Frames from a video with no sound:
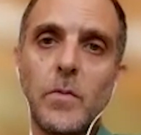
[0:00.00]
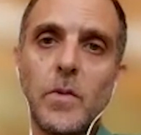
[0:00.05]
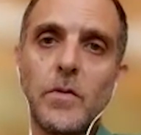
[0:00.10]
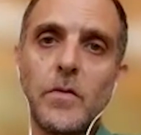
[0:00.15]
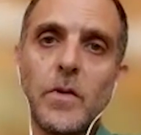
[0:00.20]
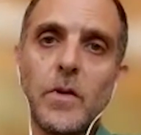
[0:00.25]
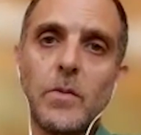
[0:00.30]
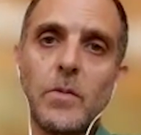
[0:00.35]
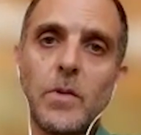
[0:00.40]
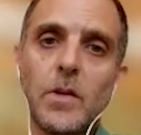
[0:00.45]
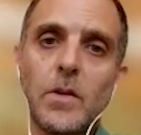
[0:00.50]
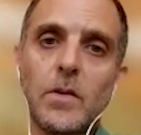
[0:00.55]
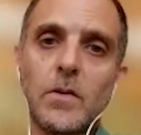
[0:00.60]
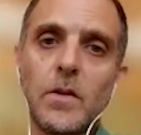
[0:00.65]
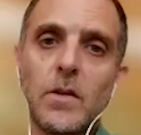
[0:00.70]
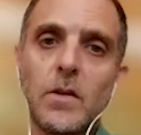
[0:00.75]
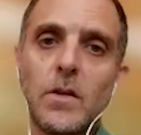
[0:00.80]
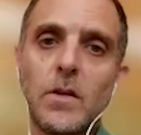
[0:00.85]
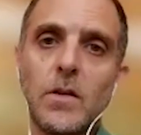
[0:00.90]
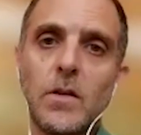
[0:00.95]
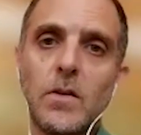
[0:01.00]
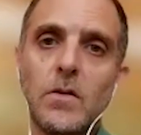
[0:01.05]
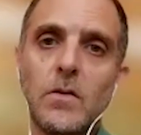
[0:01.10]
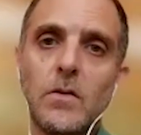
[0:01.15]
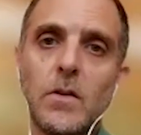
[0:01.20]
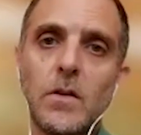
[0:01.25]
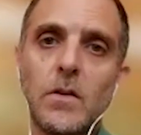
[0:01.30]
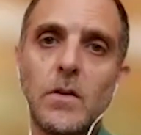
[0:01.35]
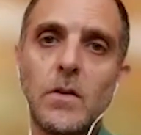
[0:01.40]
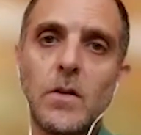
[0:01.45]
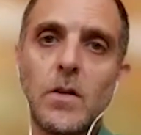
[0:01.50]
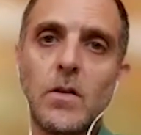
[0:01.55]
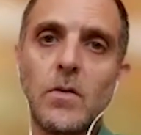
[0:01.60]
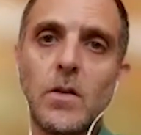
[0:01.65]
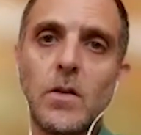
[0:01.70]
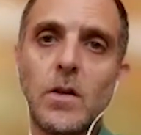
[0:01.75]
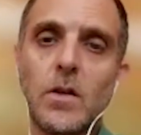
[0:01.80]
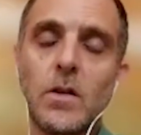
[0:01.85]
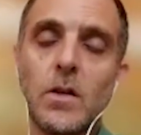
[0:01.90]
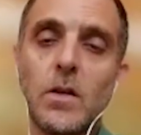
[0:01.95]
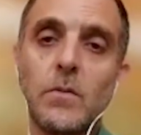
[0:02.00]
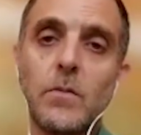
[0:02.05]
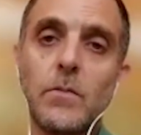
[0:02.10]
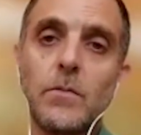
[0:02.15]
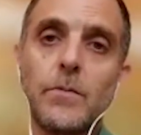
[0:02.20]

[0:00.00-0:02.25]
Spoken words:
family that are kidnapped.